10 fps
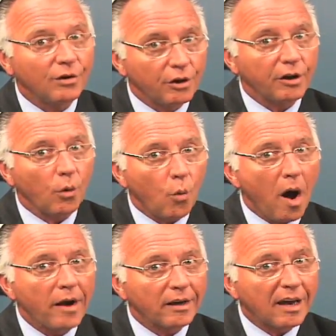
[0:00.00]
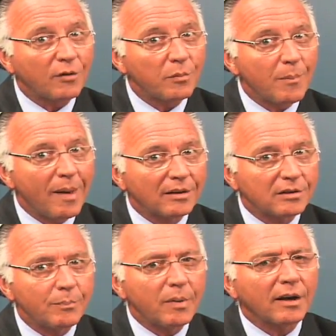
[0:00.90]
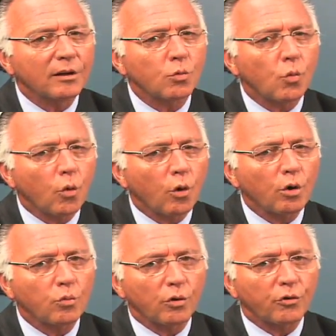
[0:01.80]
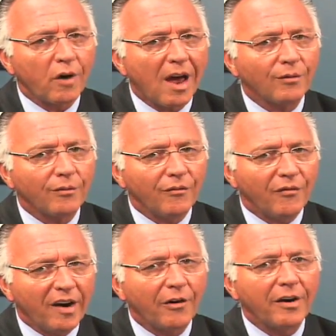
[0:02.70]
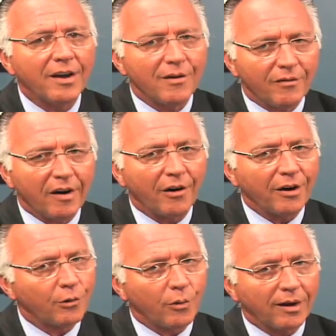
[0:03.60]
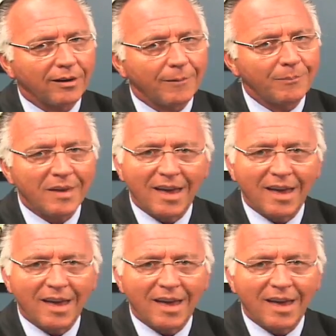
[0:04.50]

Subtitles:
You're going to want to give them the best because word will travel very, very quickly.